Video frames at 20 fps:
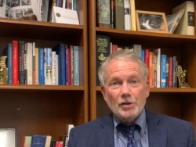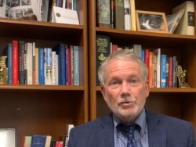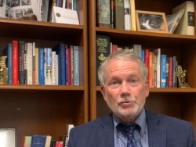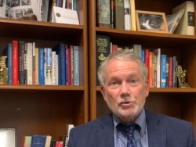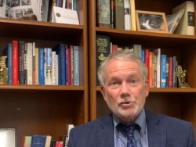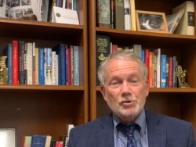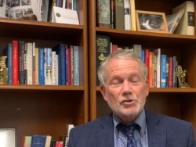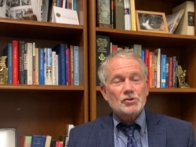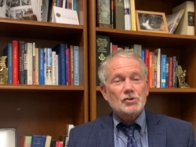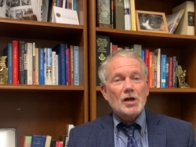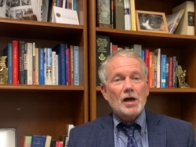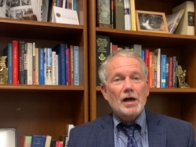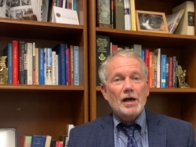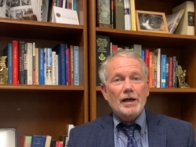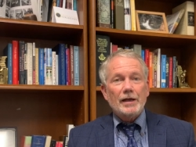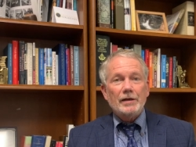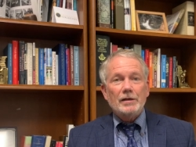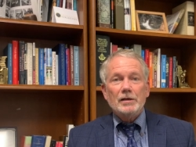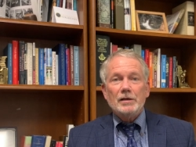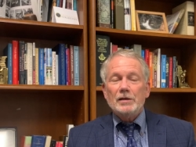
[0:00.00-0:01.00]
to
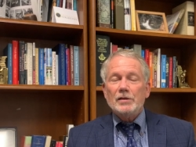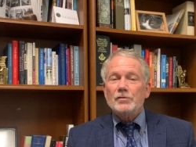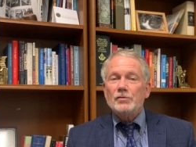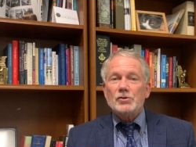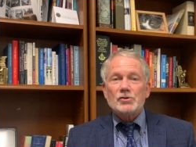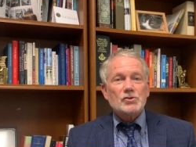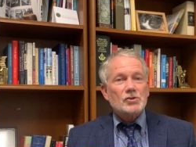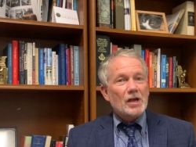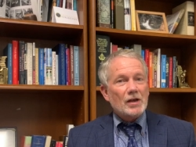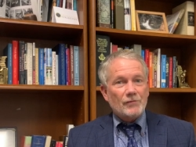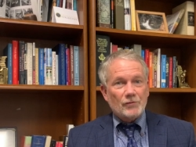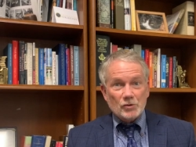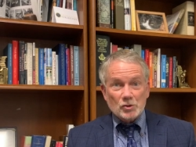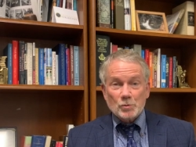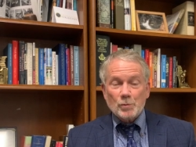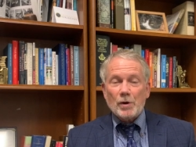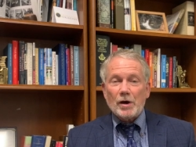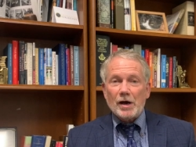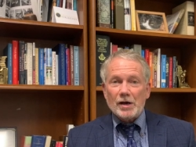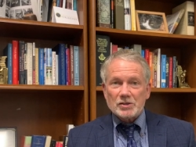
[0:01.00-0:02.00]
design the
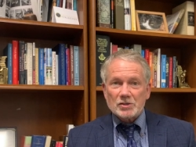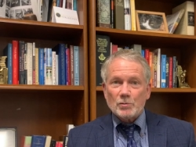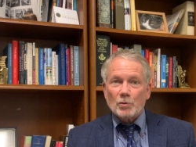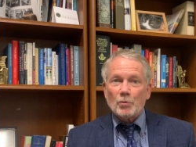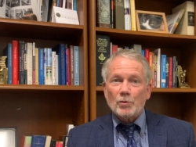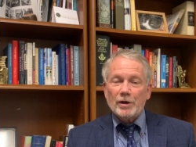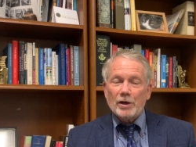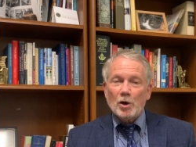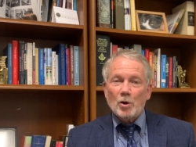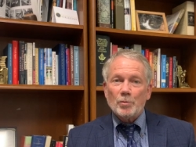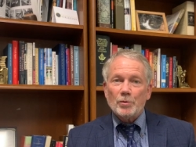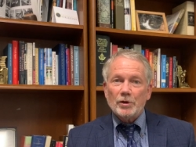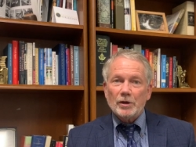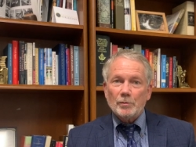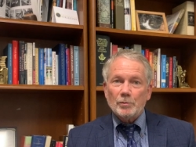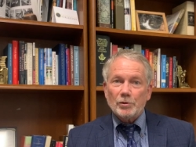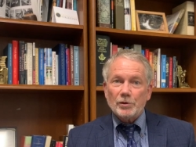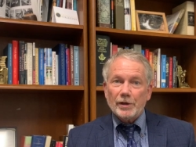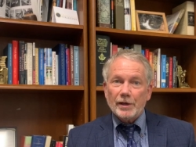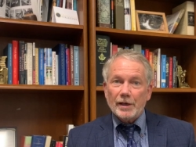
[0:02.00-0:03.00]
safest possible
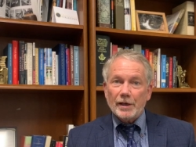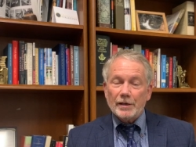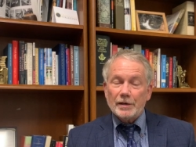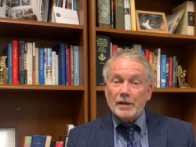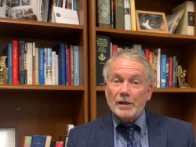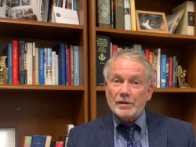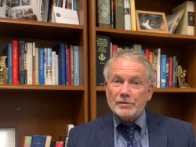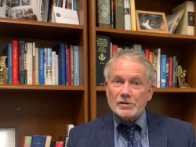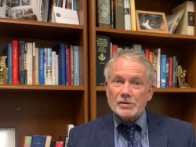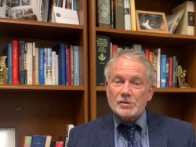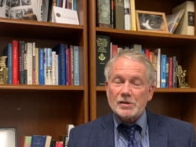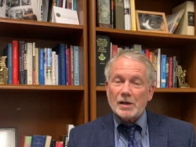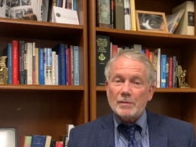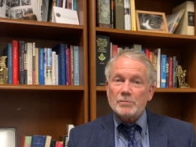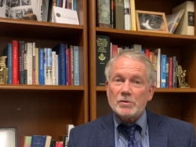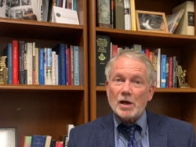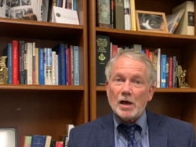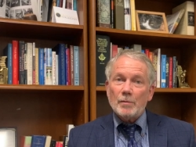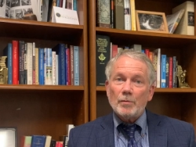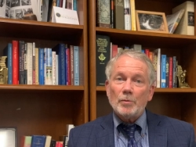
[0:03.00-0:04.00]
reopening plan, and at the
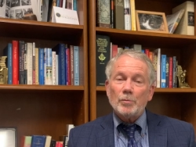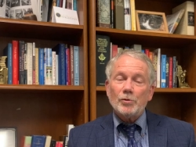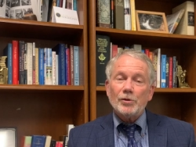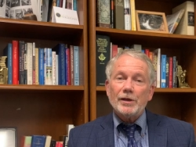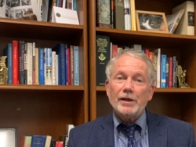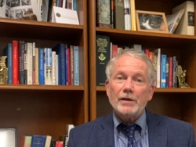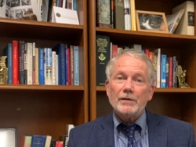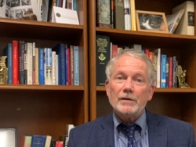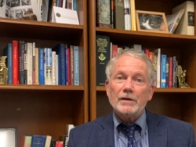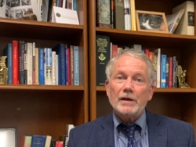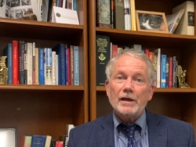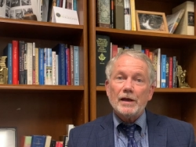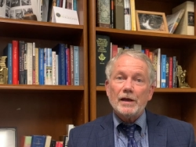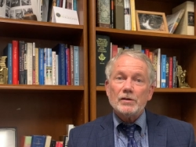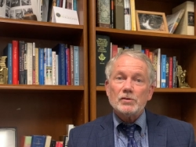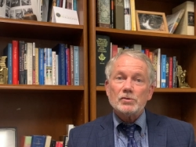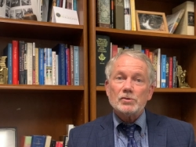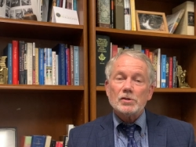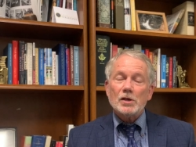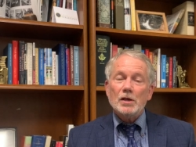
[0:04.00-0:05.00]
same time, a plan that
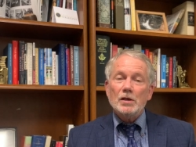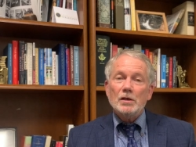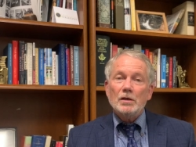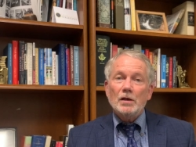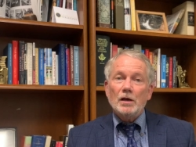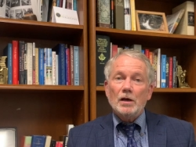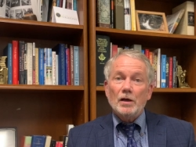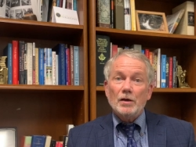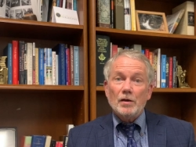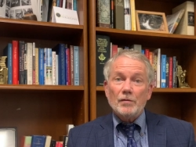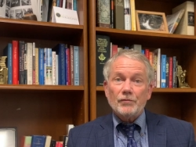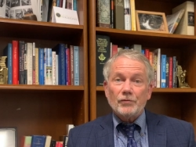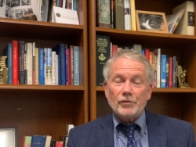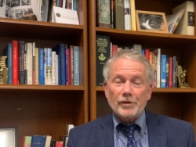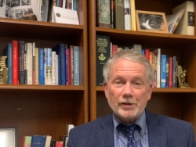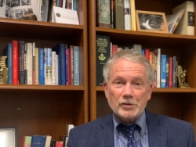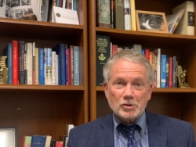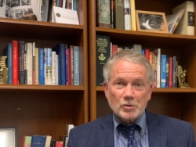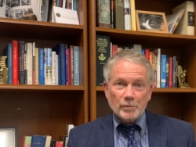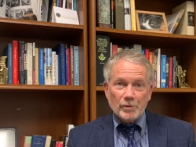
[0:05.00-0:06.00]
has enough
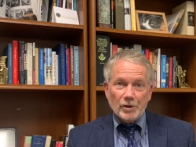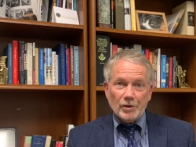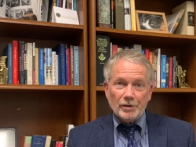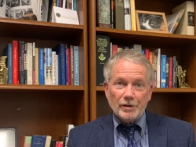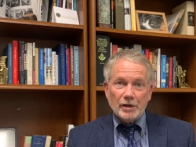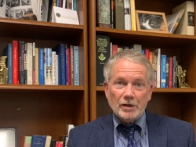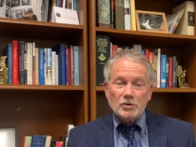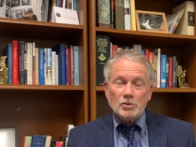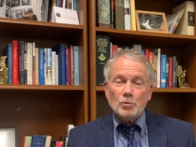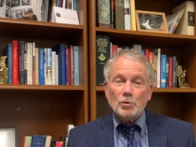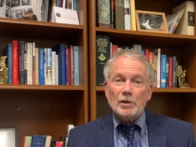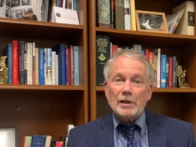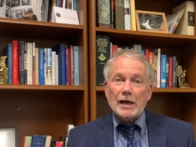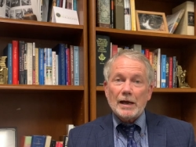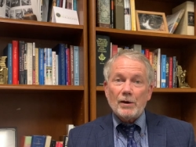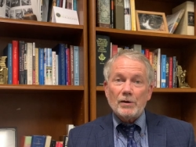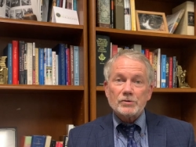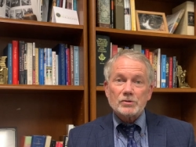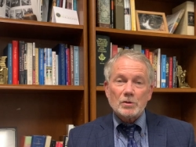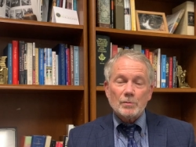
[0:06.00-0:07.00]
flexibility to
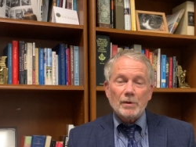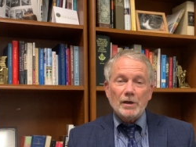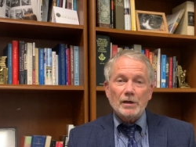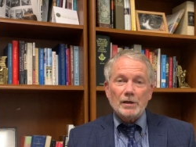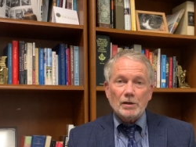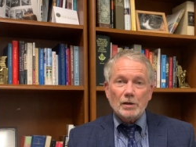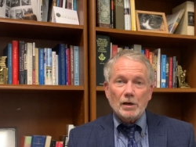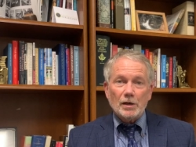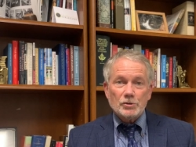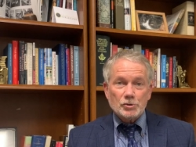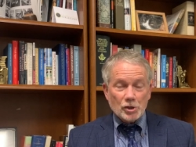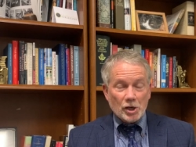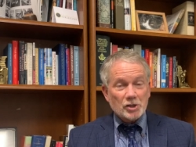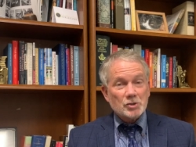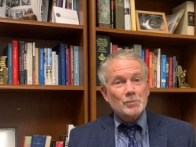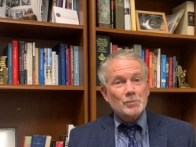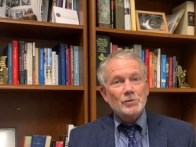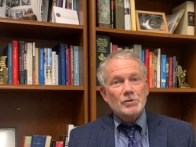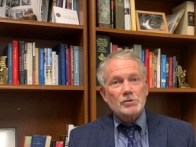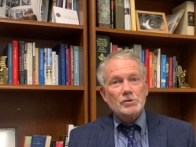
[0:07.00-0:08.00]
allow us to make
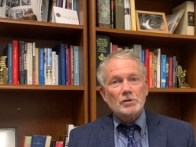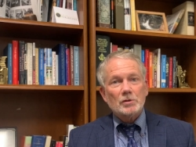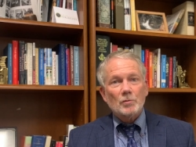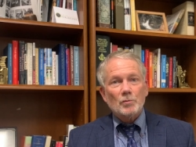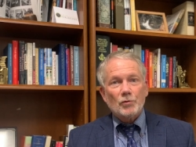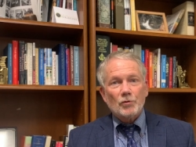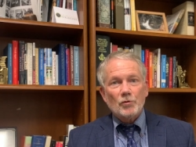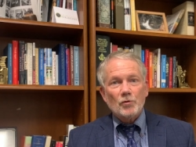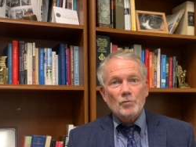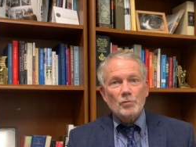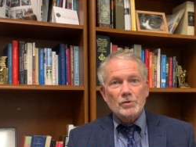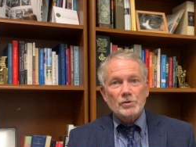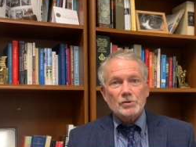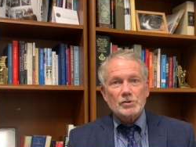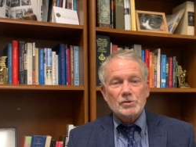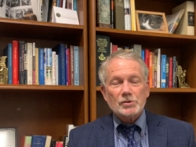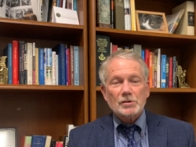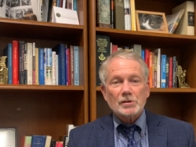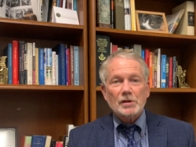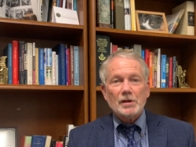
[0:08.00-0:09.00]
adjustments and
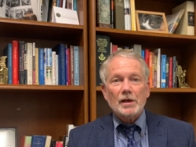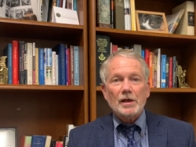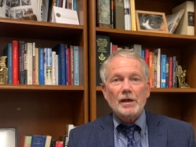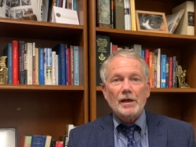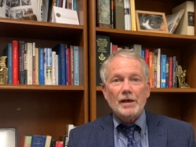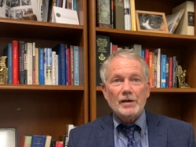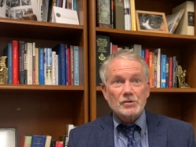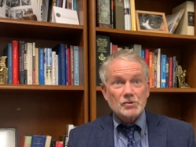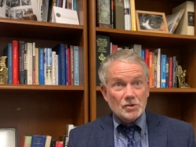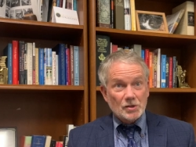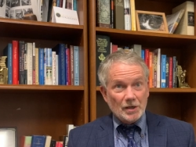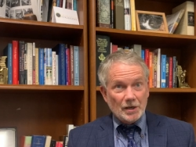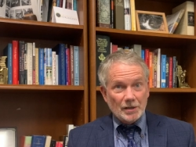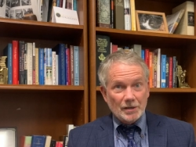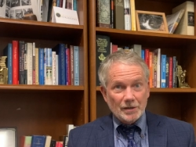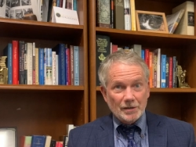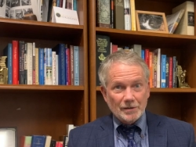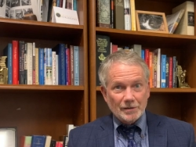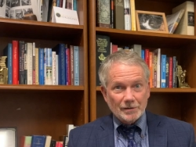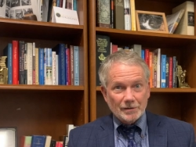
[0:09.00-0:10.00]
improvements as
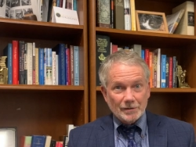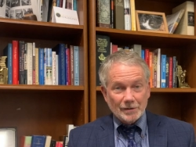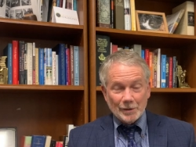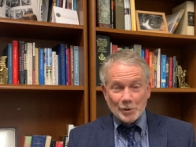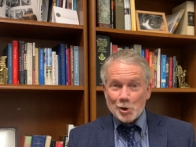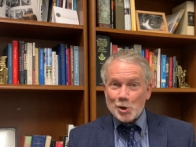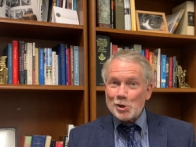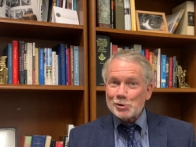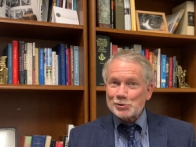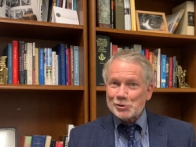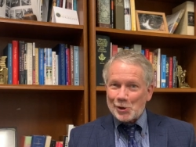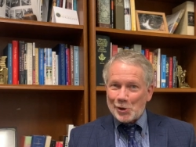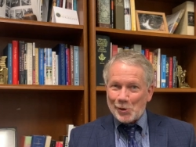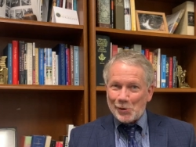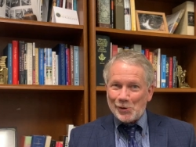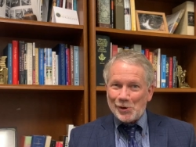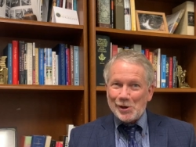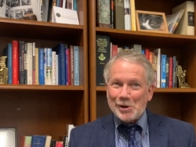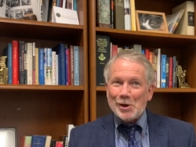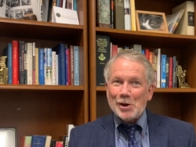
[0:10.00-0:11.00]
needed. And
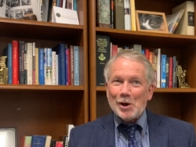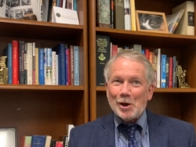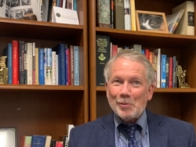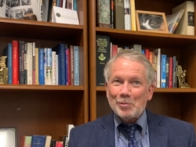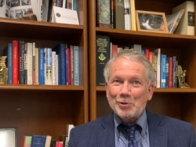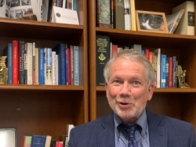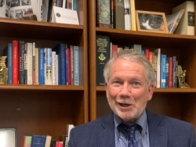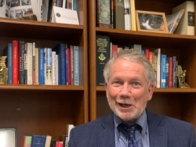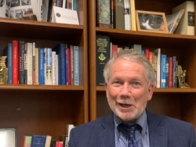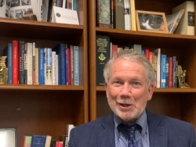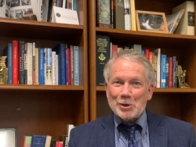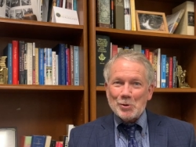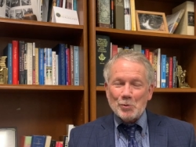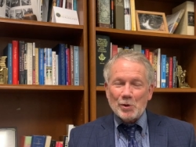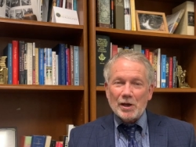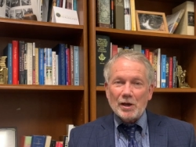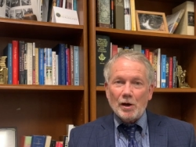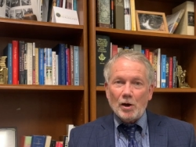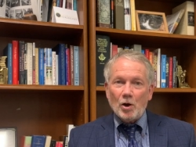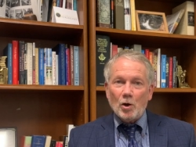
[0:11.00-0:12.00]
also, a plan that
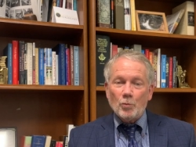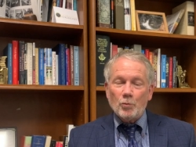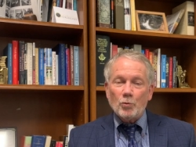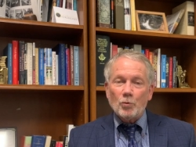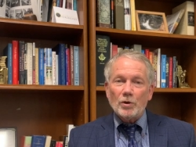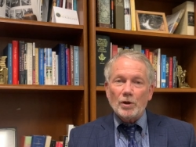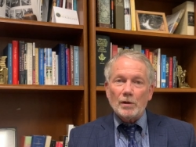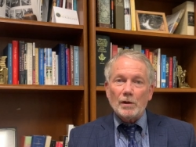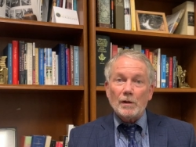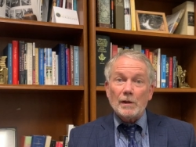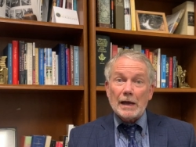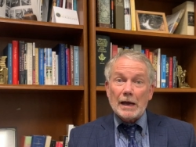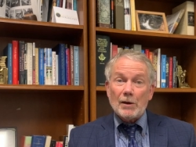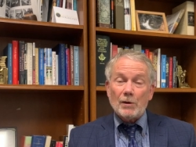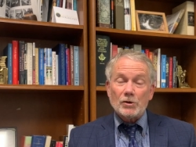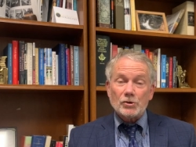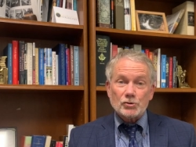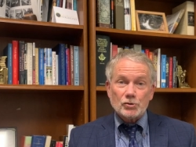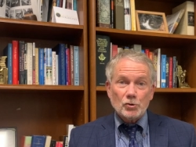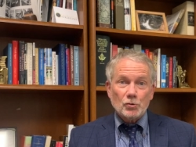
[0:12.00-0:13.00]
we hope will allow
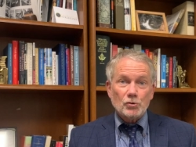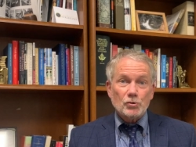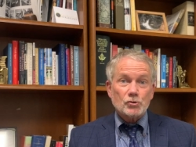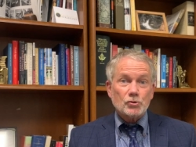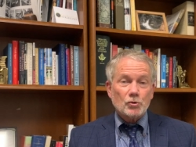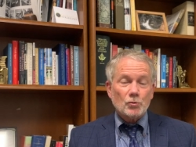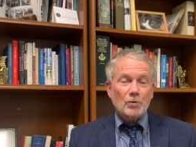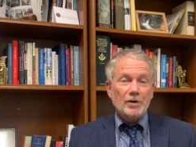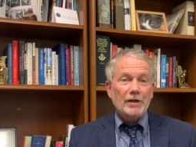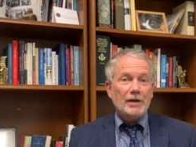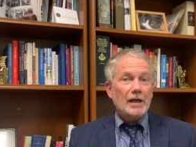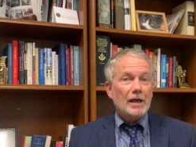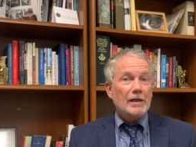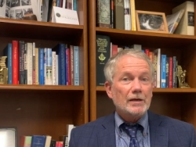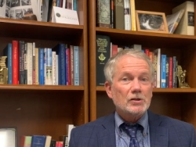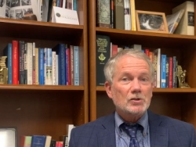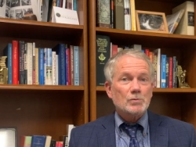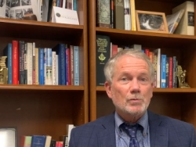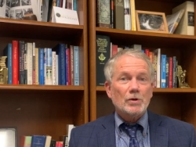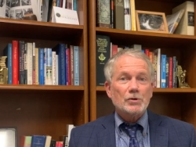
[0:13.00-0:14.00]
our students to
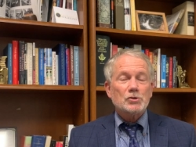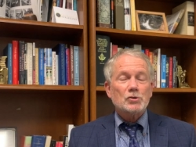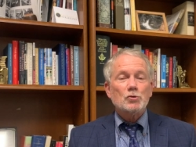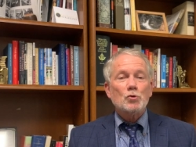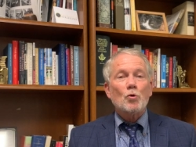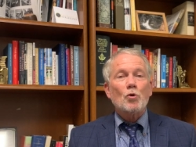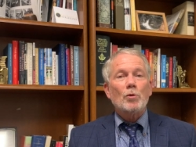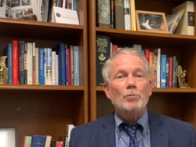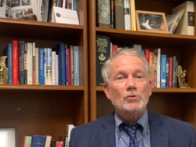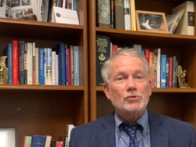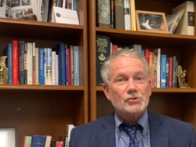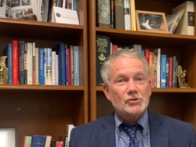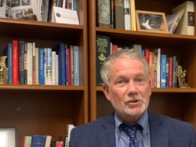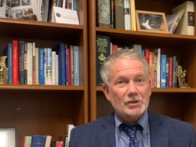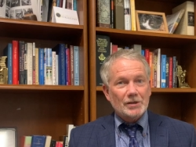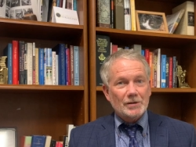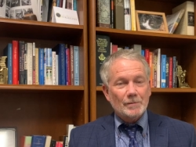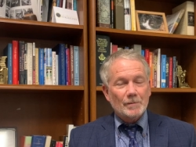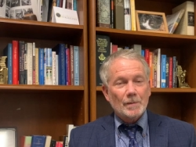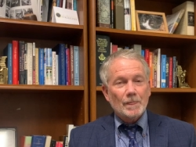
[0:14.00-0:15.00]
regain as much normalcy